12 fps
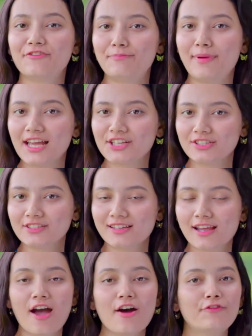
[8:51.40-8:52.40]
If passion,
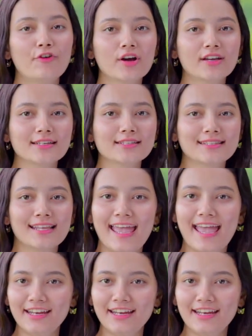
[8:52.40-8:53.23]
focus